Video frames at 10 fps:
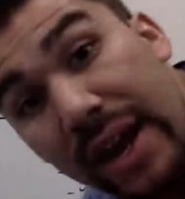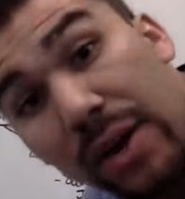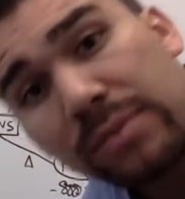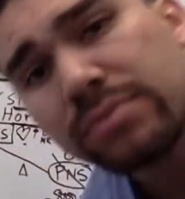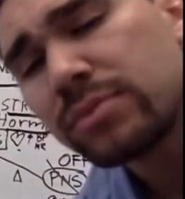
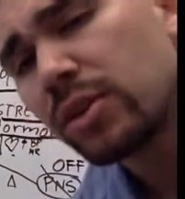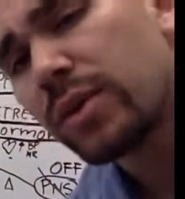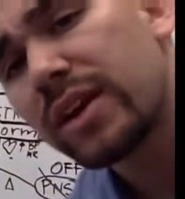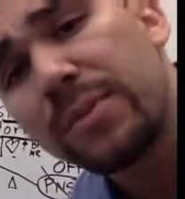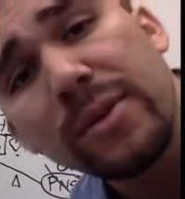now. And
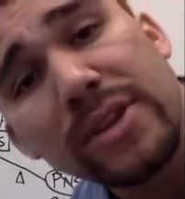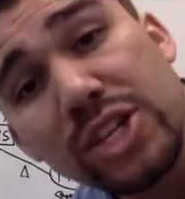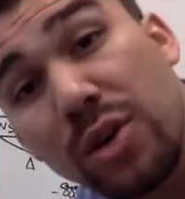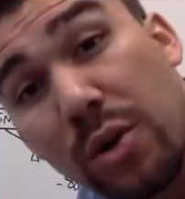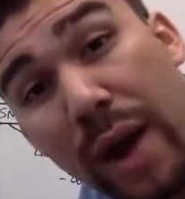we're going to pretty
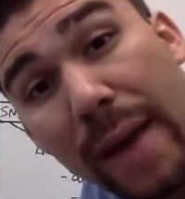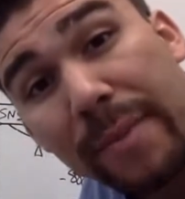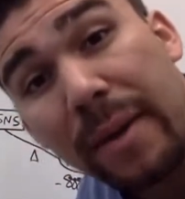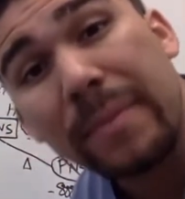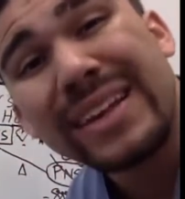much do a
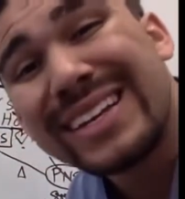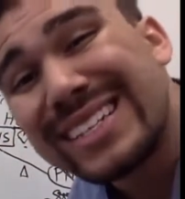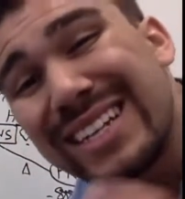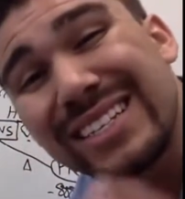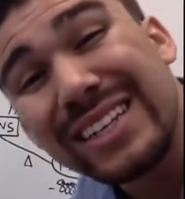wrap-up,
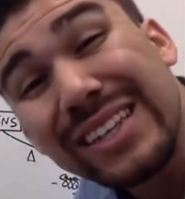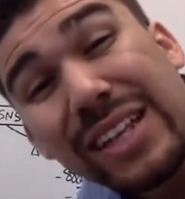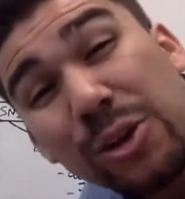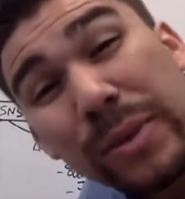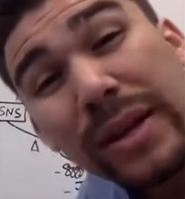just a little